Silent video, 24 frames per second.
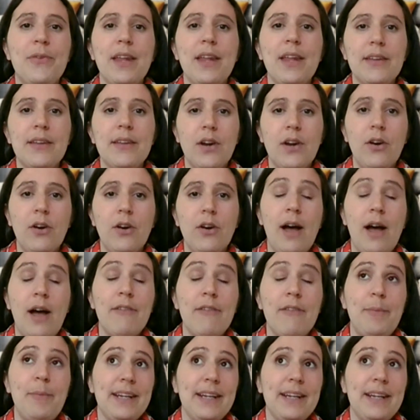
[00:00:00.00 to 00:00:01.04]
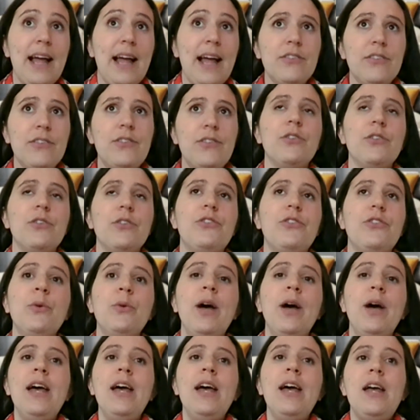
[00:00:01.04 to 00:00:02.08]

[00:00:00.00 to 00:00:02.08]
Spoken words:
Things have been cancelled. So